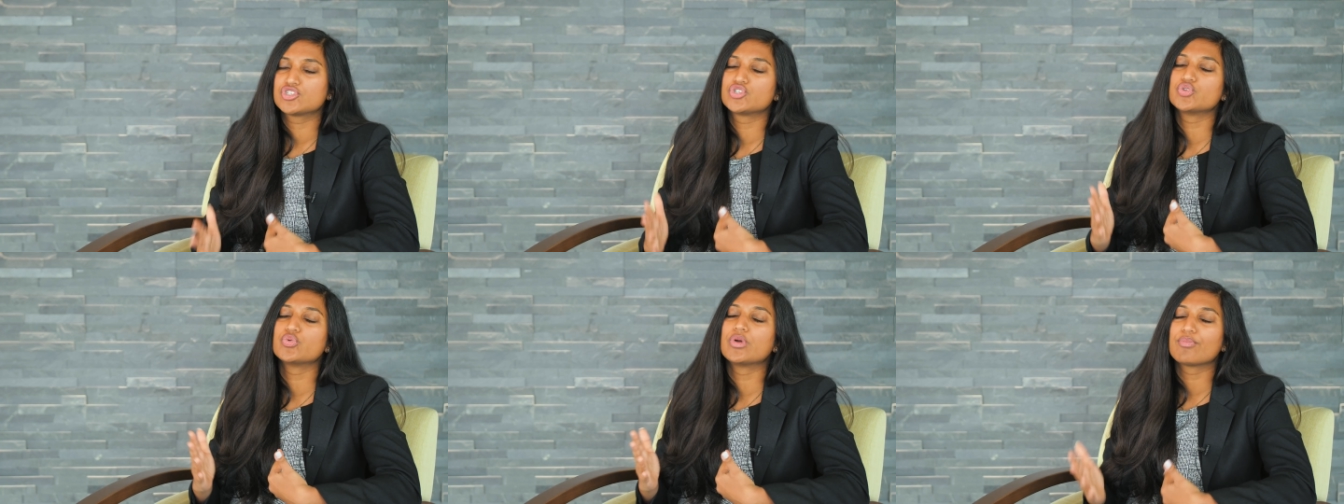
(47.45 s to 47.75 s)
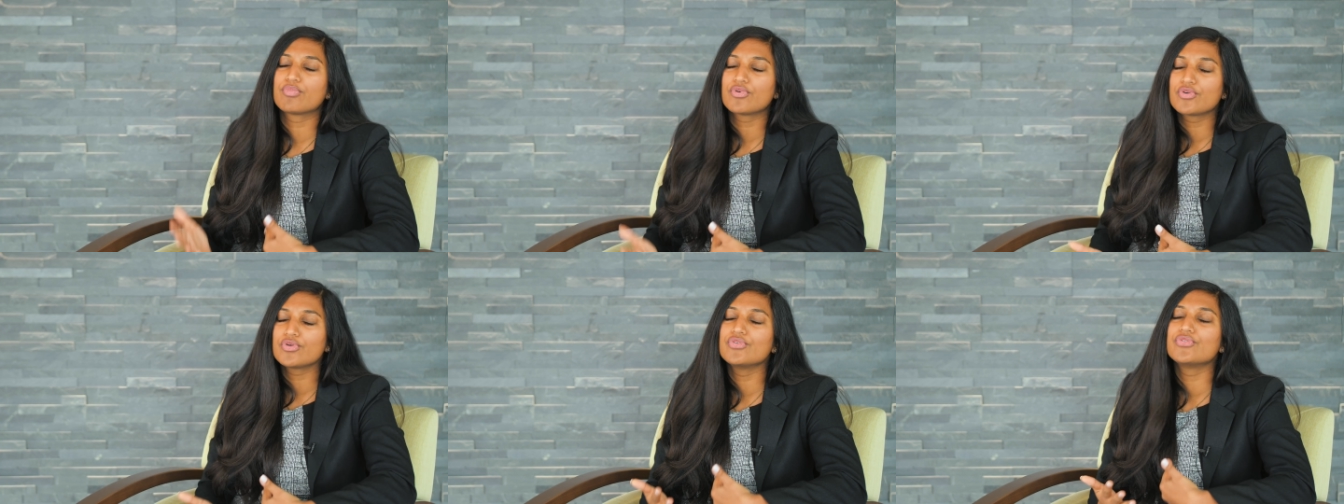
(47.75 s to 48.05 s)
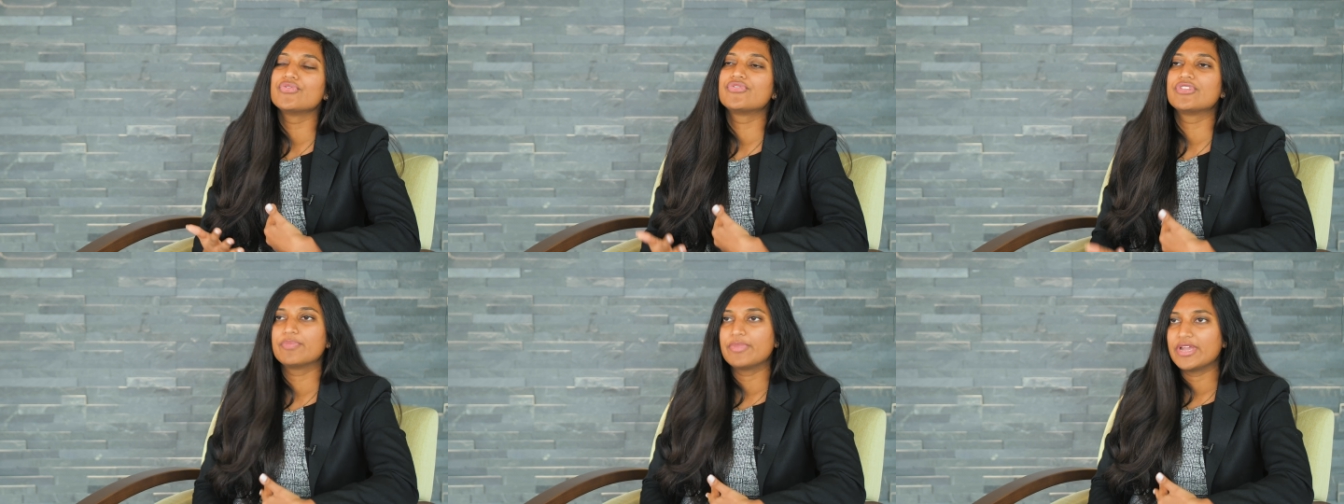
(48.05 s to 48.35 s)
to
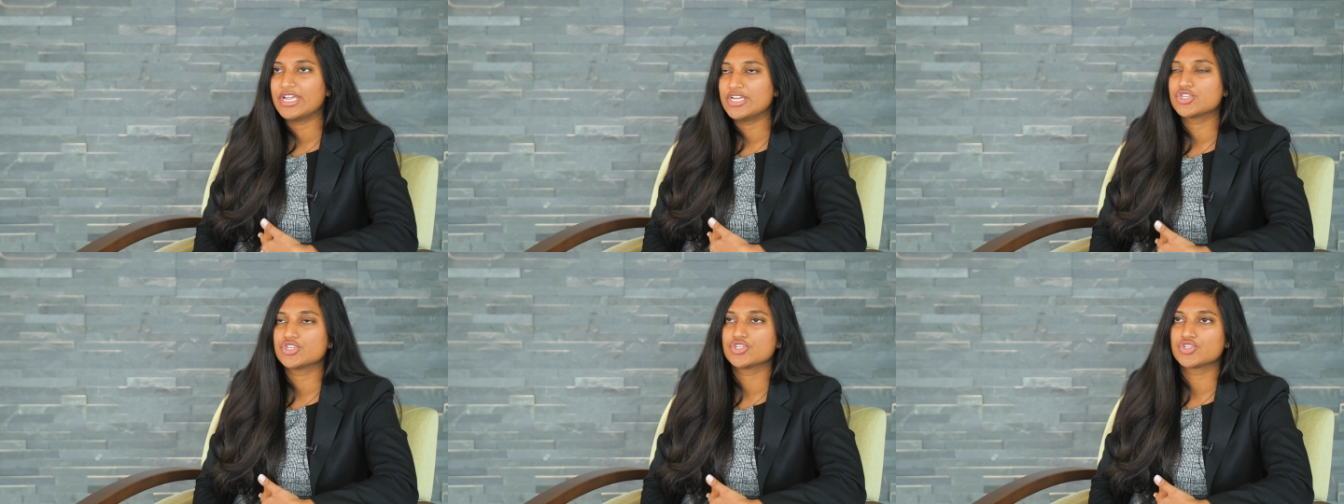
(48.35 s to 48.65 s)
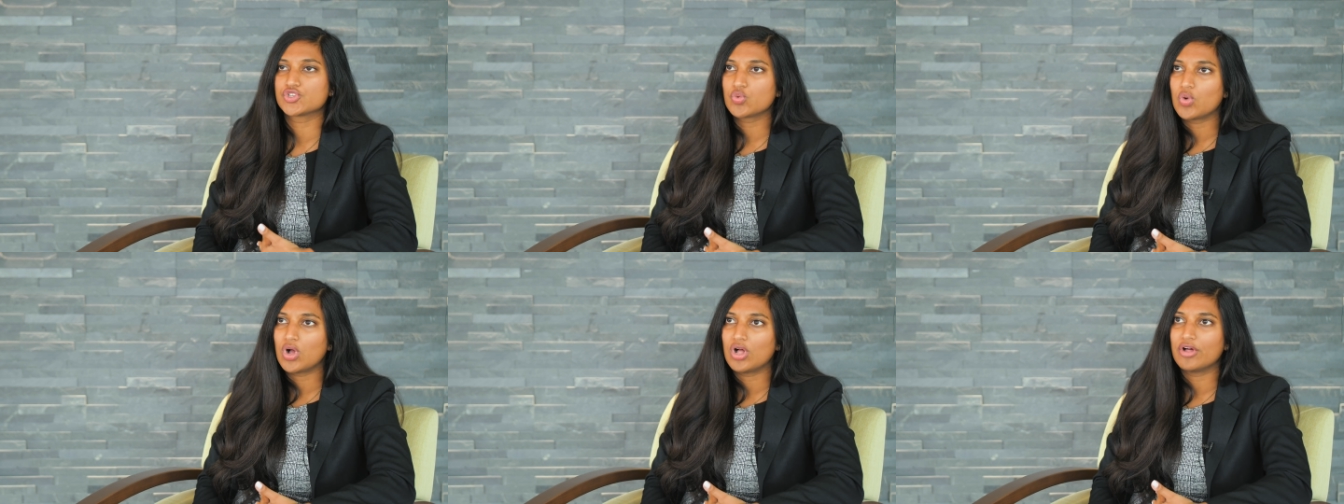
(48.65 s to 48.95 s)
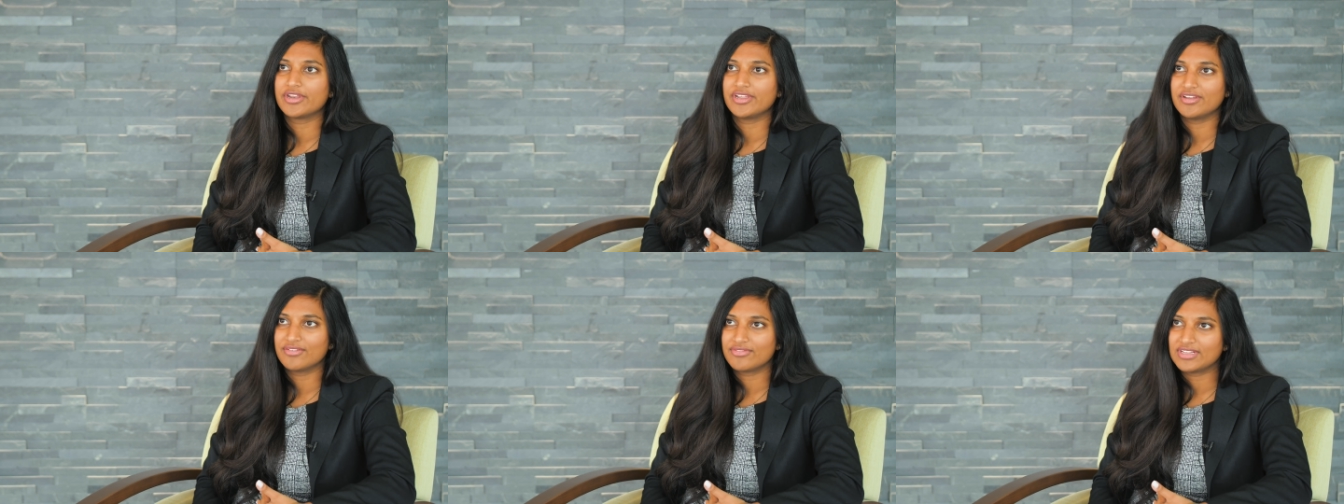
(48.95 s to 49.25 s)
improve the patient's
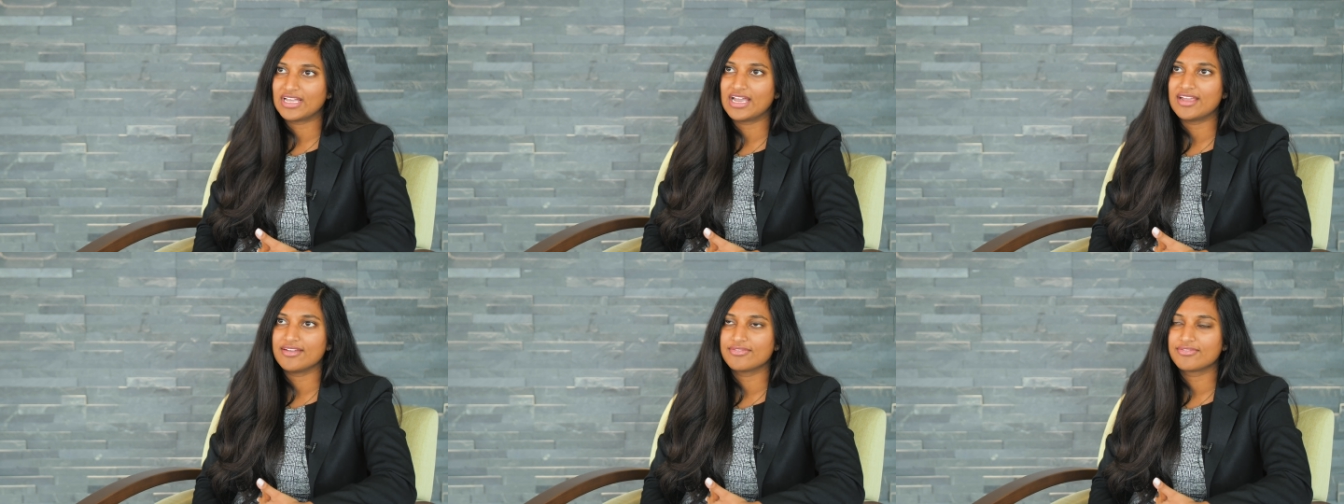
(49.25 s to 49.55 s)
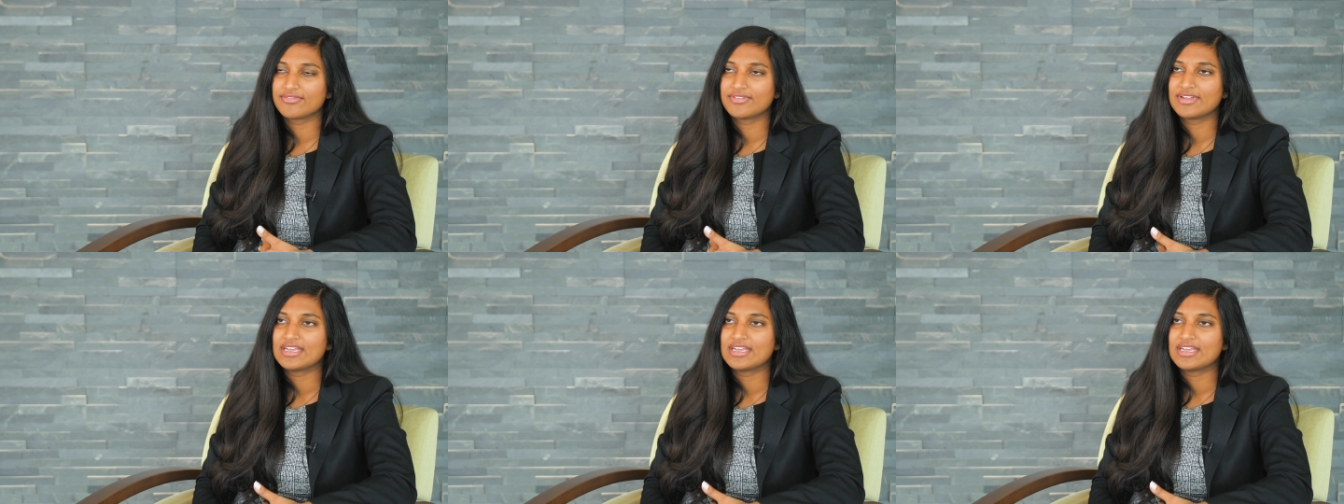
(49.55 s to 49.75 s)
quality of life.